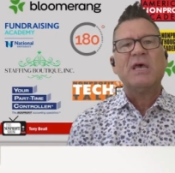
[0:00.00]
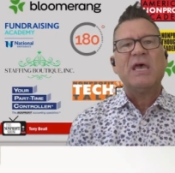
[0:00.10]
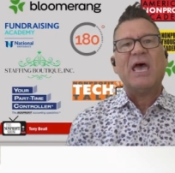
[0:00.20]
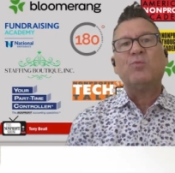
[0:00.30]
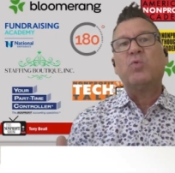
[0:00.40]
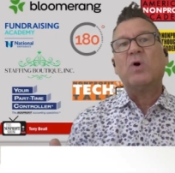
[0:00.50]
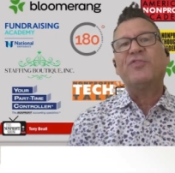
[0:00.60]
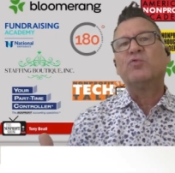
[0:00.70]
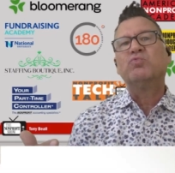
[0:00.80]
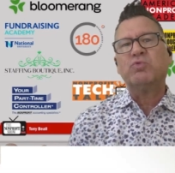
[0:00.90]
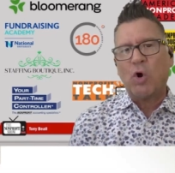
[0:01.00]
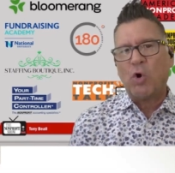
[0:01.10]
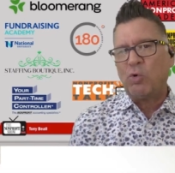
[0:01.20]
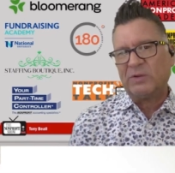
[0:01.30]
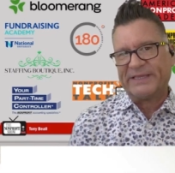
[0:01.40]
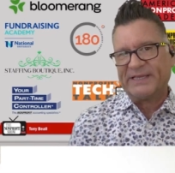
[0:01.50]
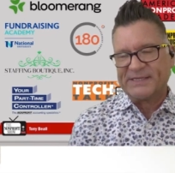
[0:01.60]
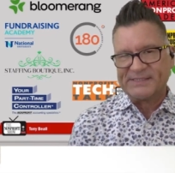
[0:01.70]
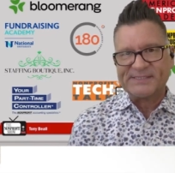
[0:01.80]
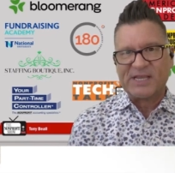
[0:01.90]
and what the role
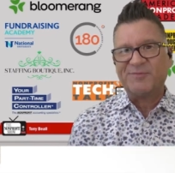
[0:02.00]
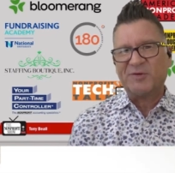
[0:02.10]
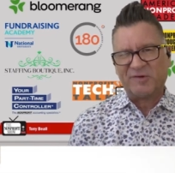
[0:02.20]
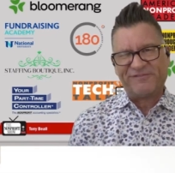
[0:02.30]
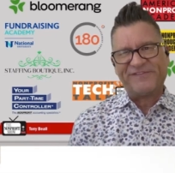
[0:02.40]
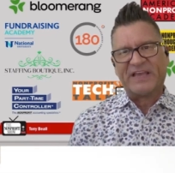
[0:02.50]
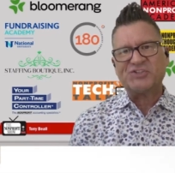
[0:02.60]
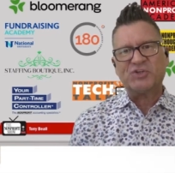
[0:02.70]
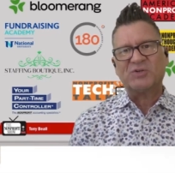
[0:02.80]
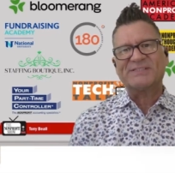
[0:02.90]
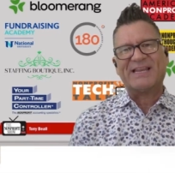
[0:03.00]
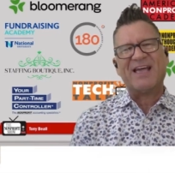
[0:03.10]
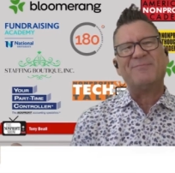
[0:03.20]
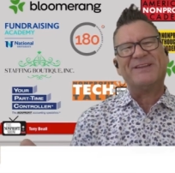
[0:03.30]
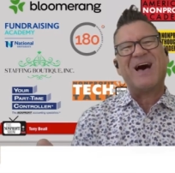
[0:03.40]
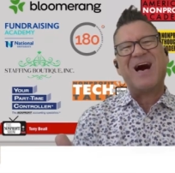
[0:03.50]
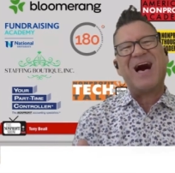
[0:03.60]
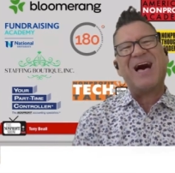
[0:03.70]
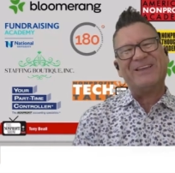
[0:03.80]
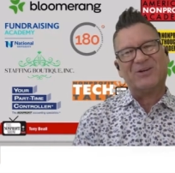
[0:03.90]
is of the professionals that have been
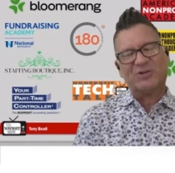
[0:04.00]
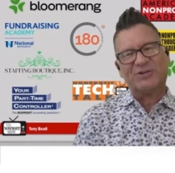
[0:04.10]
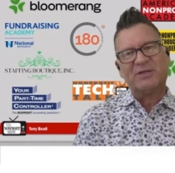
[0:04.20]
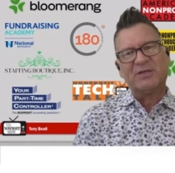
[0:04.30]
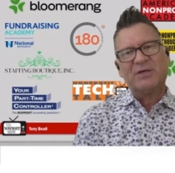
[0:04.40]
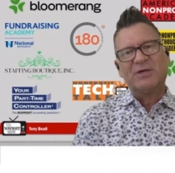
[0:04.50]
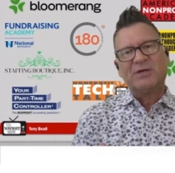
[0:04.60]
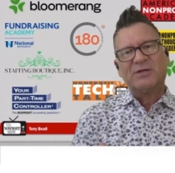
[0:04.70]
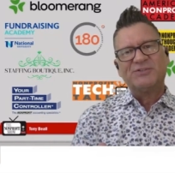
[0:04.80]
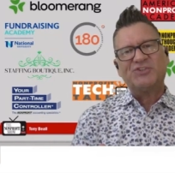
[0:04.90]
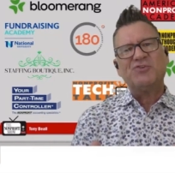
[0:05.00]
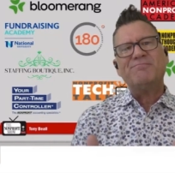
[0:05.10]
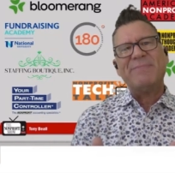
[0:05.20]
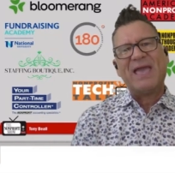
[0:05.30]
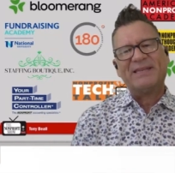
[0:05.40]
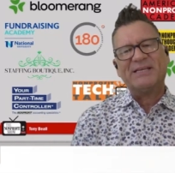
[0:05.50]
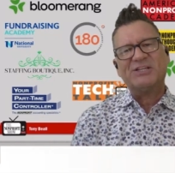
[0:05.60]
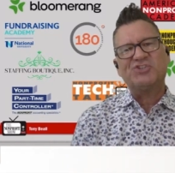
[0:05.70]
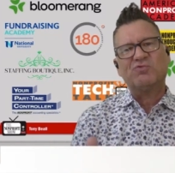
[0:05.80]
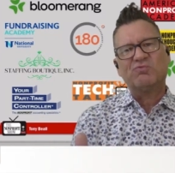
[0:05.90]
hired to
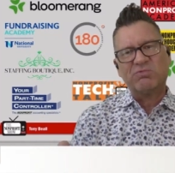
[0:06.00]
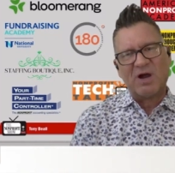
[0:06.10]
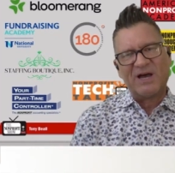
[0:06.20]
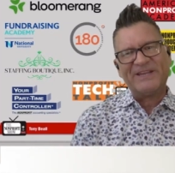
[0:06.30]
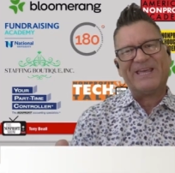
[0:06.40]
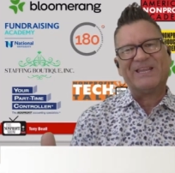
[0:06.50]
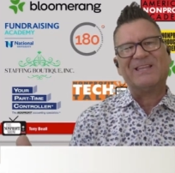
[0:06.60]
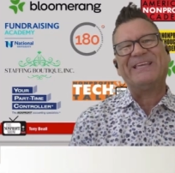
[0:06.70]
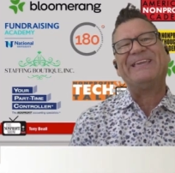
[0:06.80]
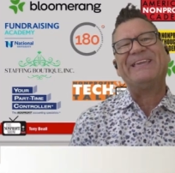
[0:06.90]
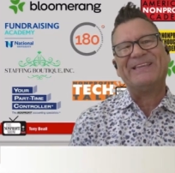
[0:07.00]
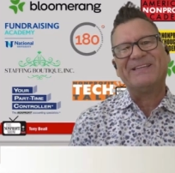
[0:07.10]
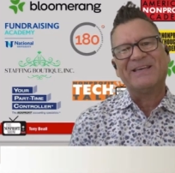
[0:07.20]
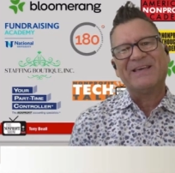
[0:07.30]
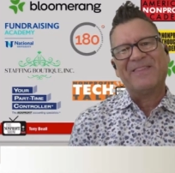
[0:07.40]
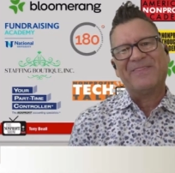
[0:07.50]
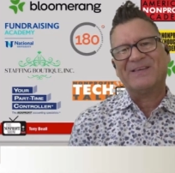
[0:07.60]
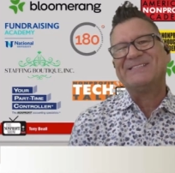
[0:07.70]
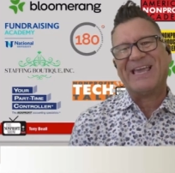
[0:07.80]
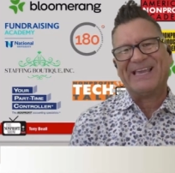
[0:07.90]
manage, run, and lead
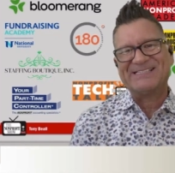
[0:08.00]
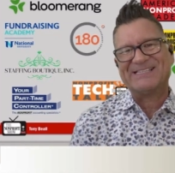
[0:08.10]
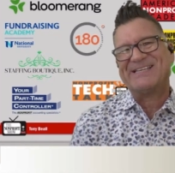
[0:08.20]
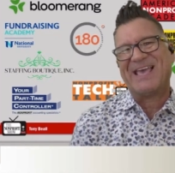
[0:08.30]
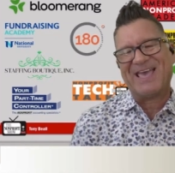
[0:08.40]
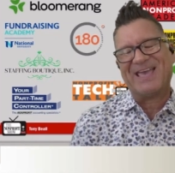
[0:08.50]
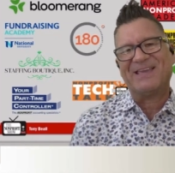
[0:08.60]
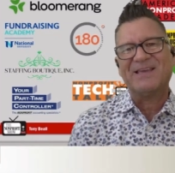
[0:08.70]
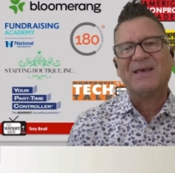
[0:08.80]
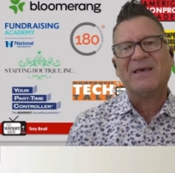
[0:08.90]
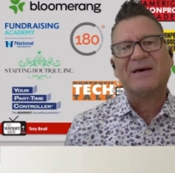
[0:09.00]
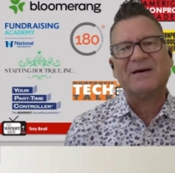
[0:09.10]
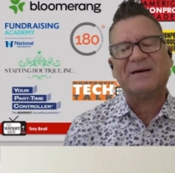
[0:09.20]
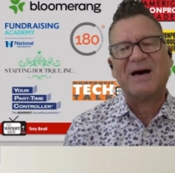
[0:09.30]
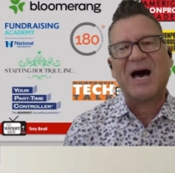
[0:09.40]
the day-to-day Uh,